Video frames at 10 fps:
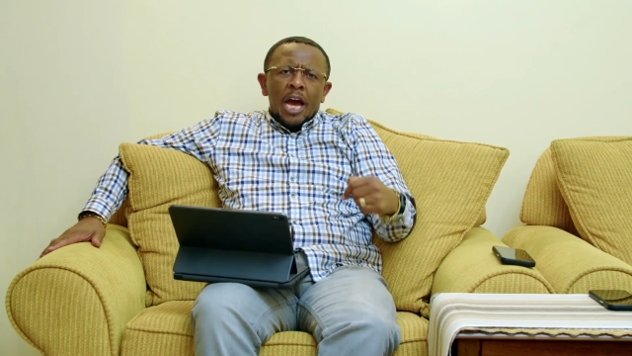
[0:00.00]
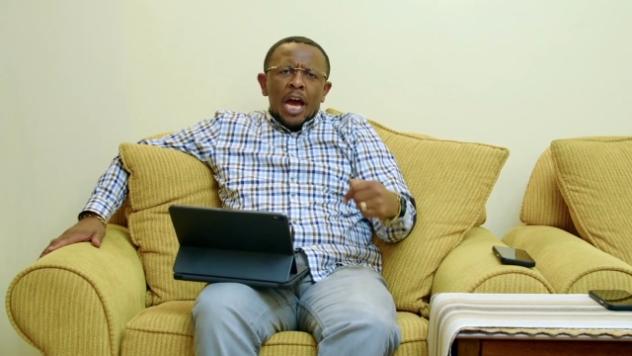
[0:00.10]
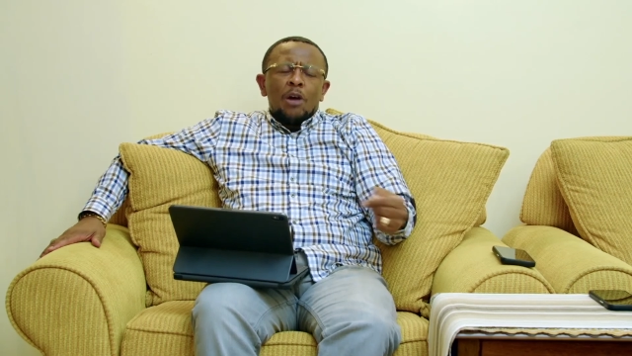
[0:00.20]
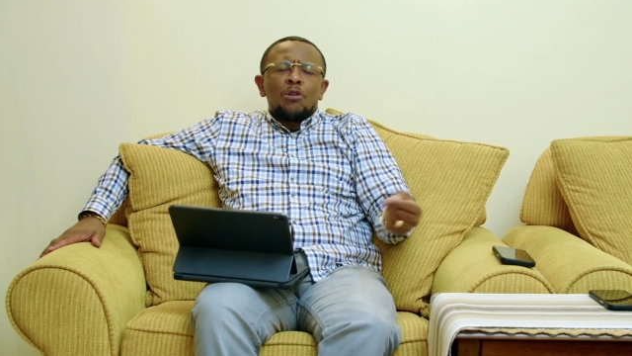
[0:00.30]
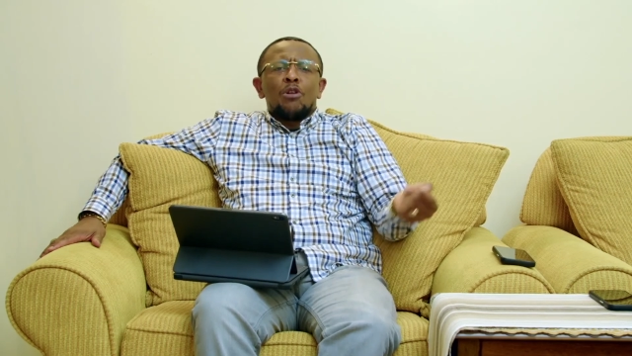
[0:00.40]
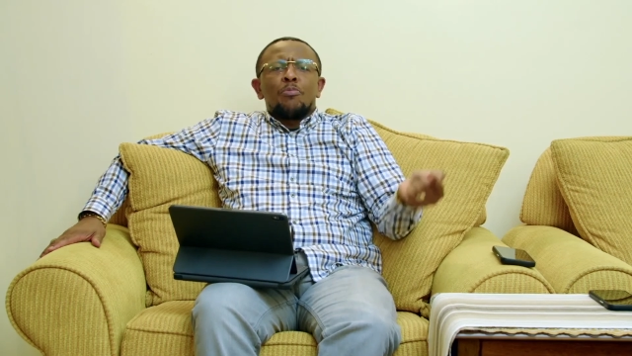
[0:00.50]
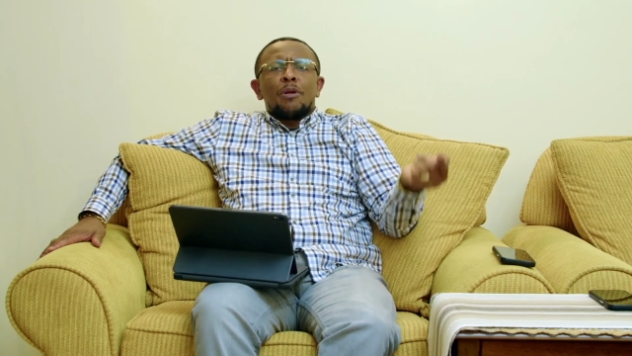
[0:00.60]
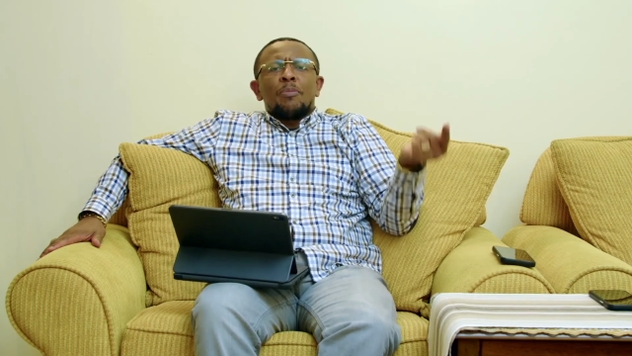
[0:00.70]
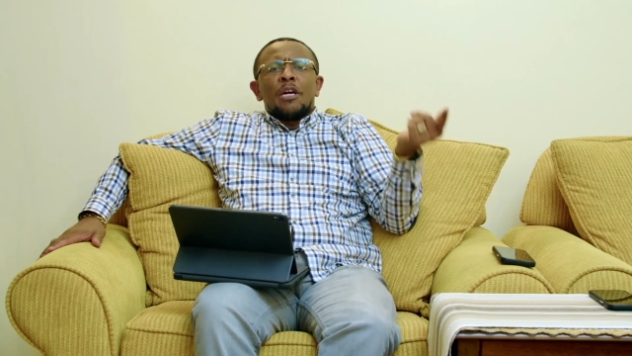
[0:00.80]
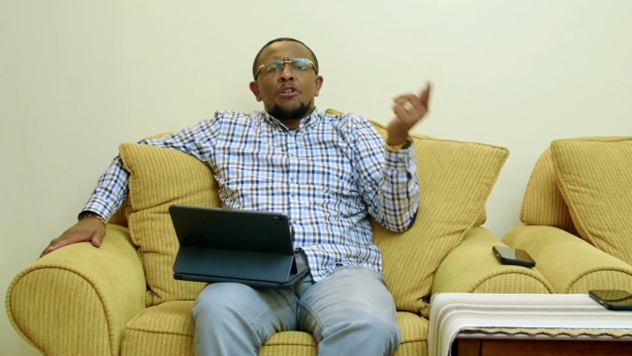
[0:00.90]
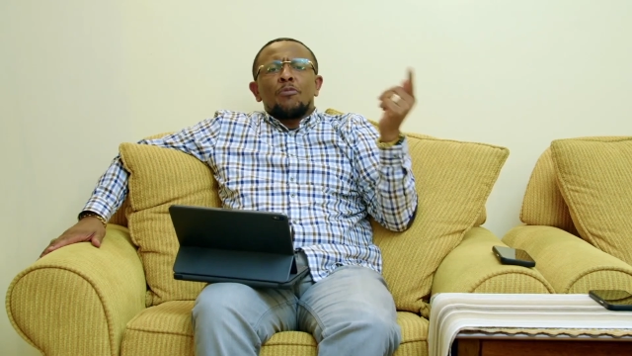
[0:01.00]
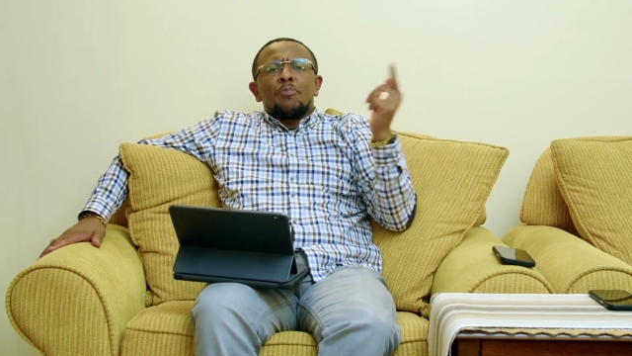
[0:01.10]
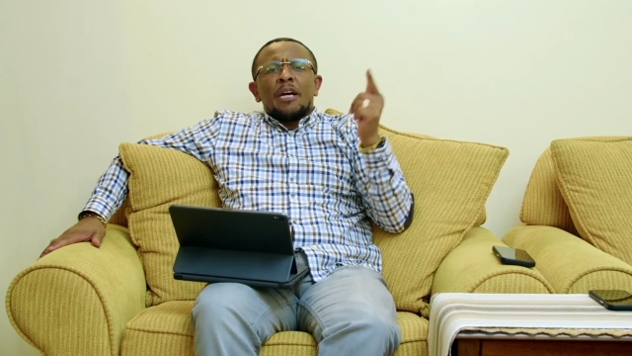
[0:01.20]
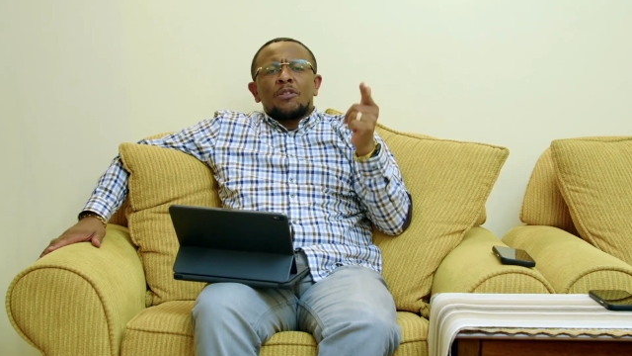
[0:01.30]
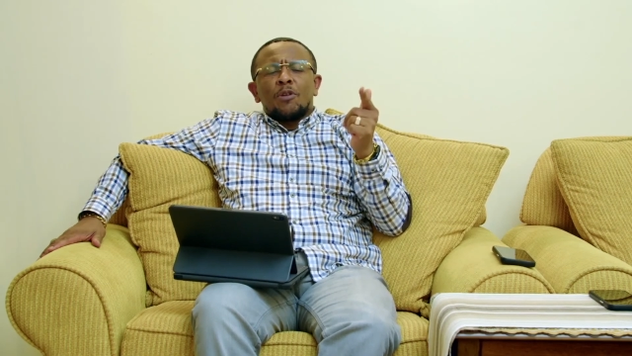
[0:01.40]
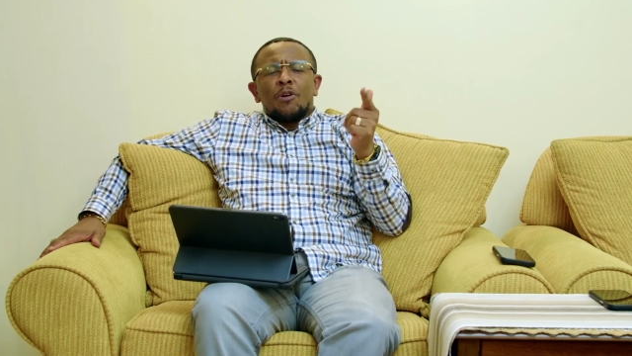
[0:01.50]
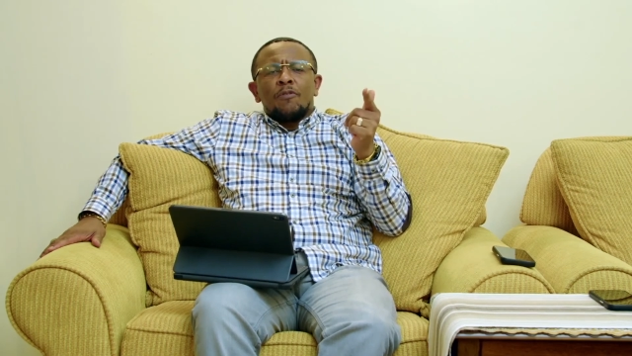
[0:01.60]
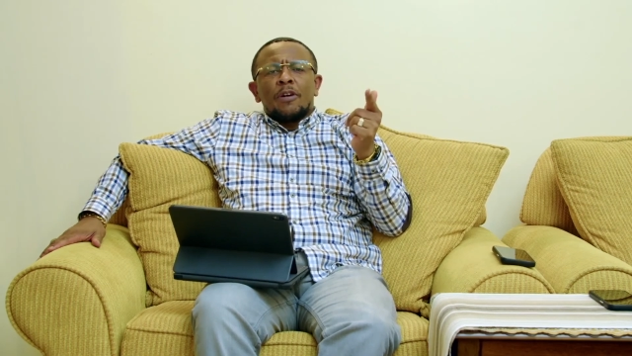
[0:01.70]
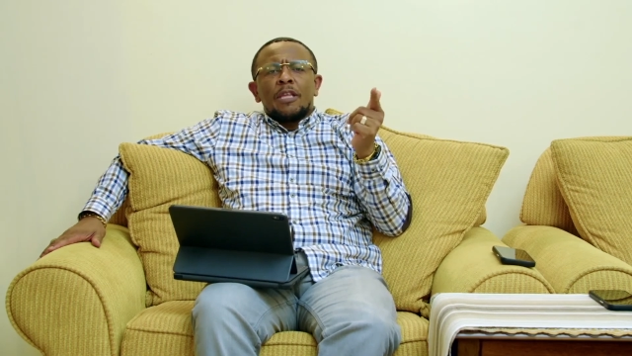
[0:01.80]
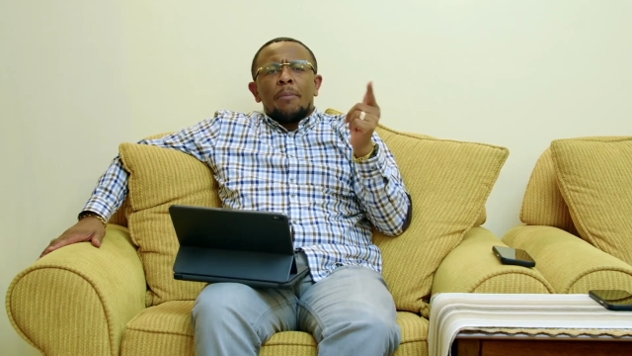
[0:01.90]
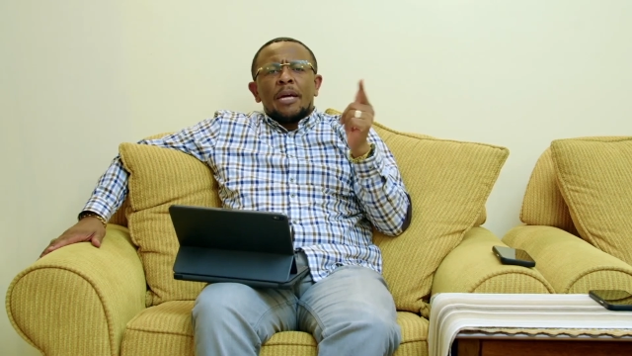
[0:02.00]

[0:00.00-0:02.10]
how do you prepare to pass over the